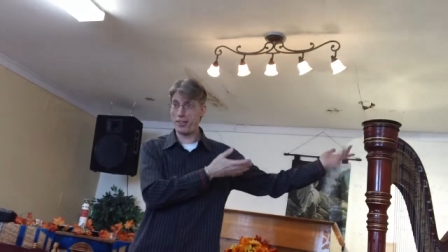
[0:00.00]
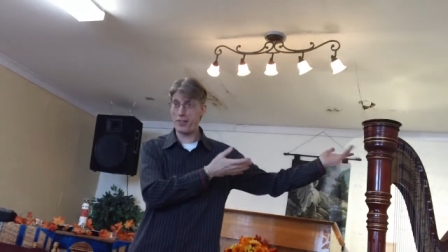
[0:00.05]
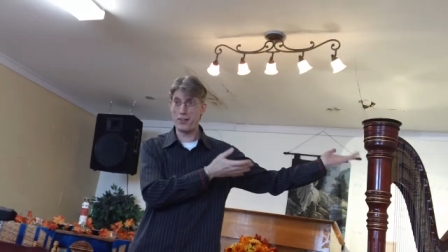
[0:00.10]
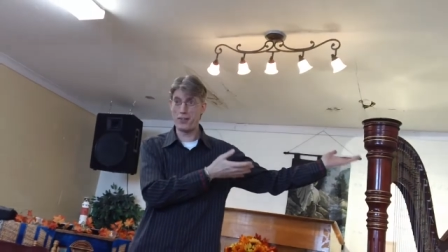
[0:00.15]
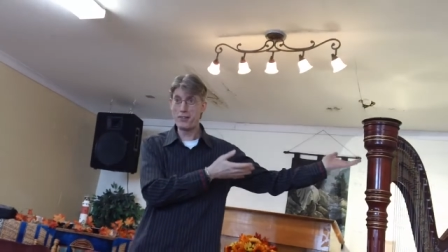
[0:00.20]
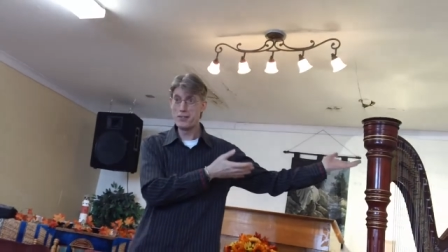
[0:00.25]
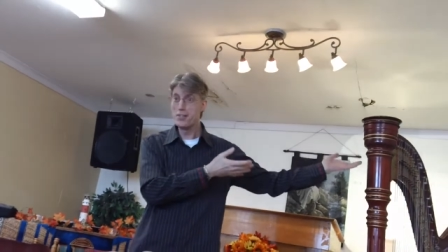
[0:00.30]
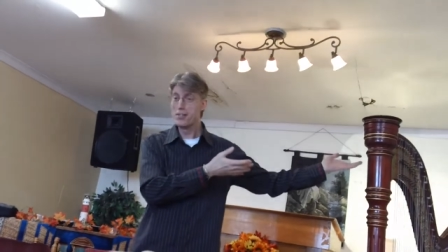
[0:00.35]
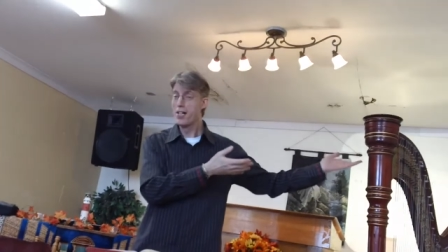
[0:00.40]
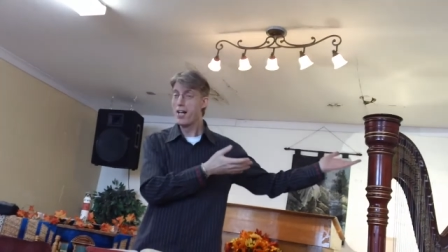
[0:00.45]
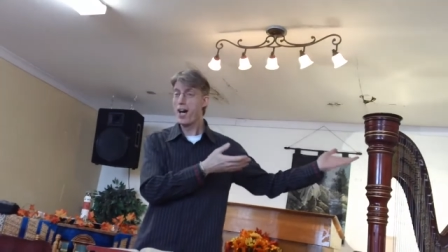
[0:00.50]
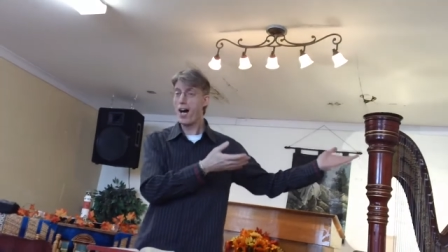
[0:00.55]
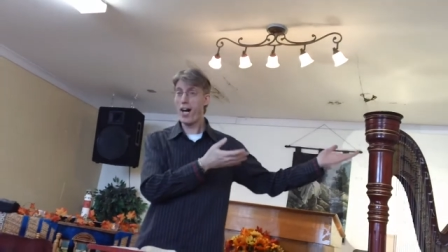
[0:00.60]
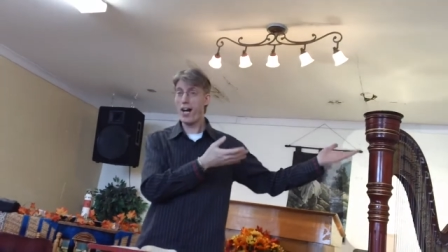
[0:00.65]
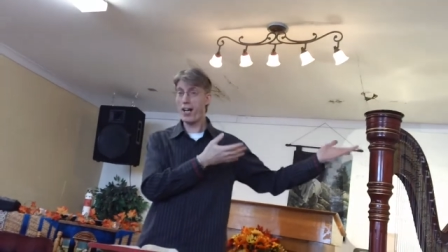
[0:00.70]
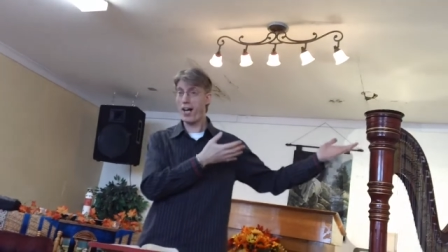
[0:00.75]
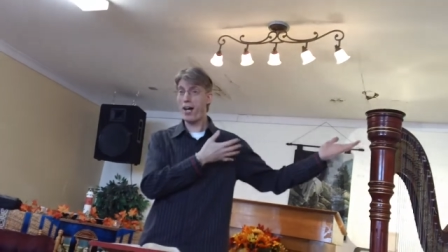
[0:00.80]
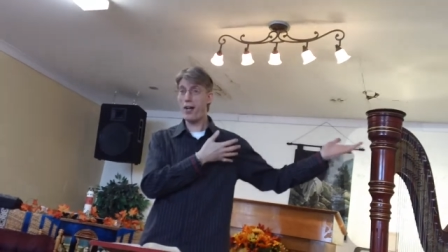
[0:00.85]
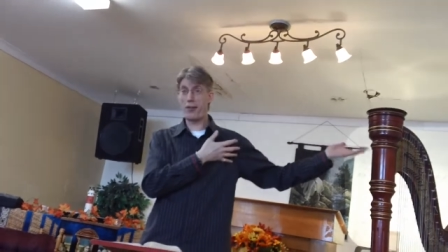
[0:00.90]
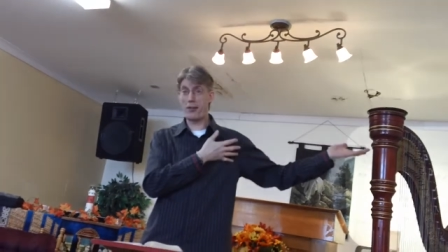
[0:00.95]
you know, and
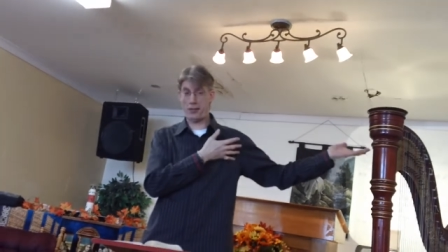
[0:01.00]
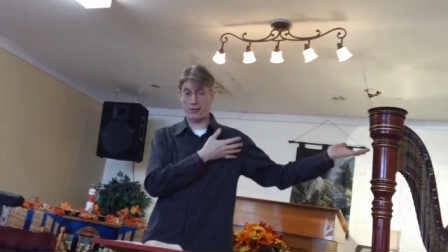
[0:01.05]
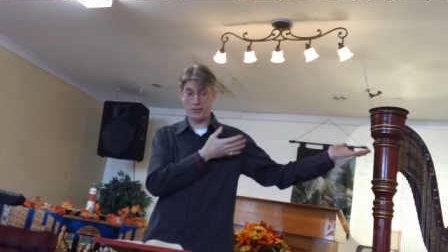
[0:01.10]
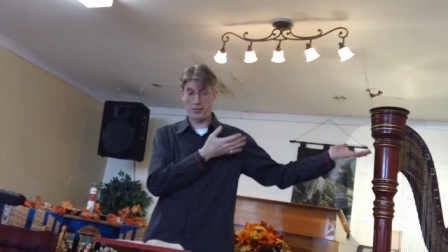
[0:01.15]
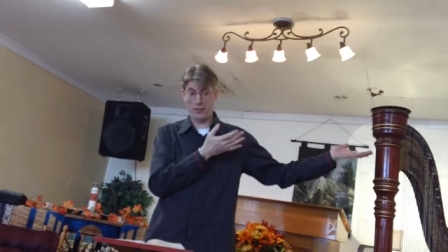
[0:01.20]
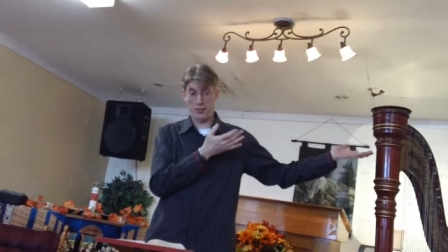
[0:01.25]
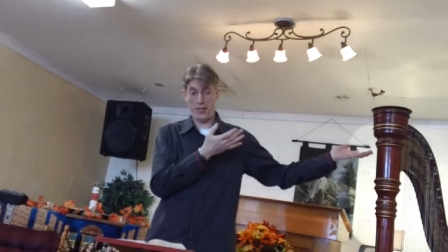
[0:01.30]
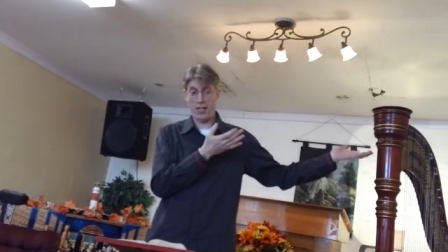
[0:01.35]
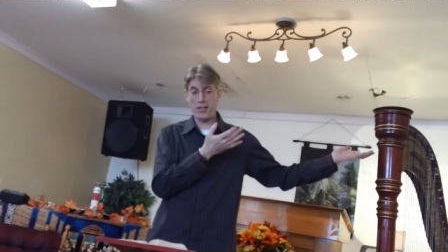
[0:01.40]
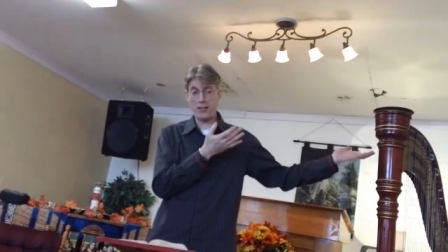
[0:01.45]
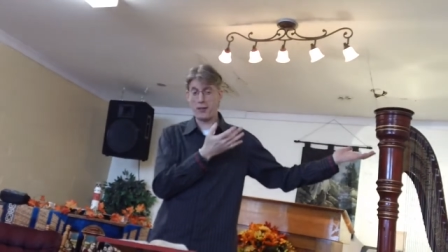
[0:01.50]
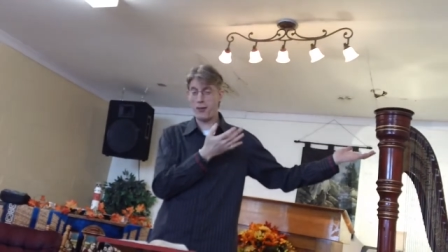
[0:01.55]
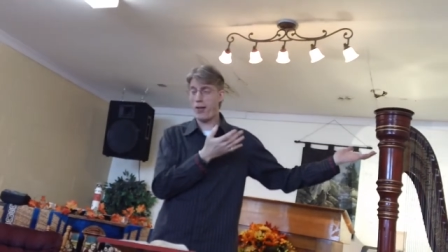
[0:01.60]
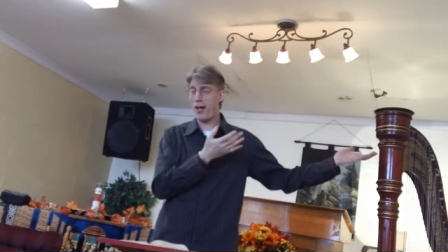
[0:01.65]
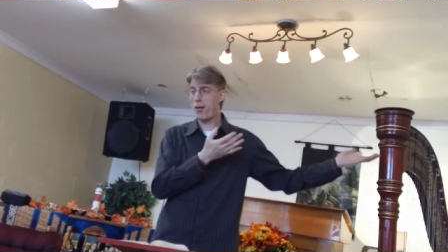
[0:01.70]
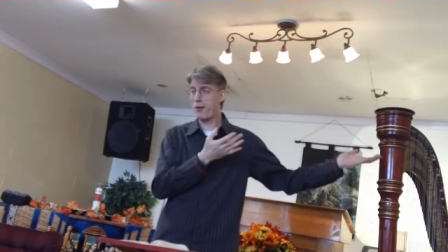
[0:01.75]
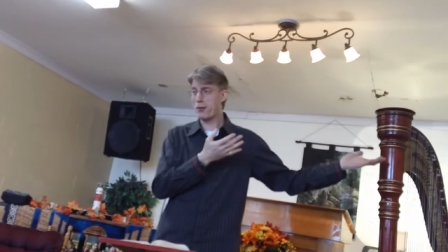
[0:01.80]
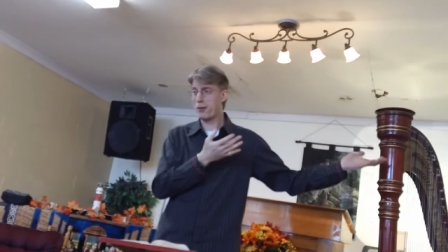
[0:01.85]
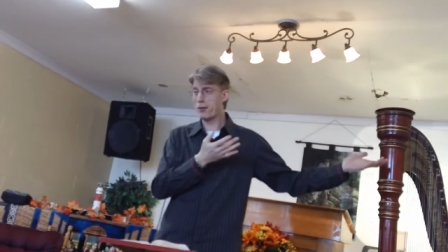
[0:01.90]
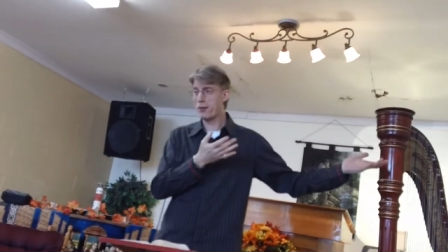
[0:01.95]
I, I don't know
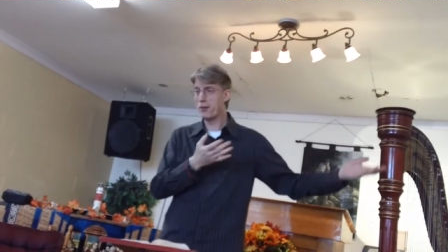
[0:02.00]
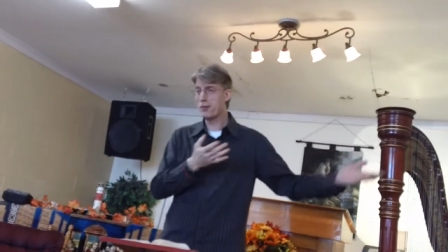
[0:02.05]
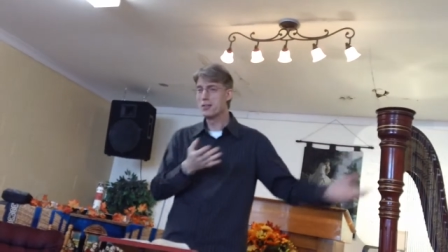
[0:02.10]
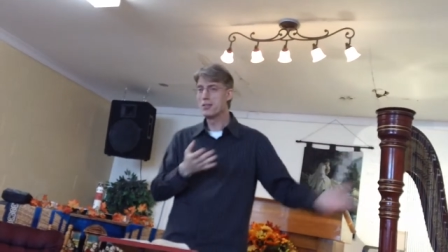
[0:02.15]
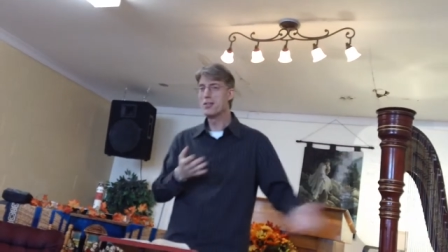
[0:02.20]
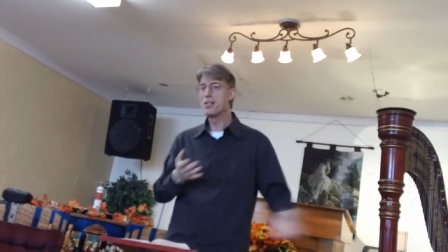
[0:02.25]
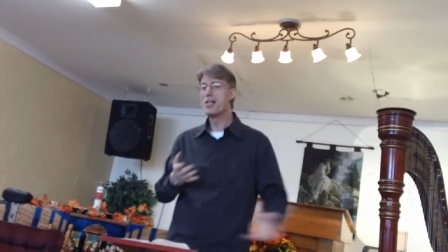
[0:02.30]
how we do it.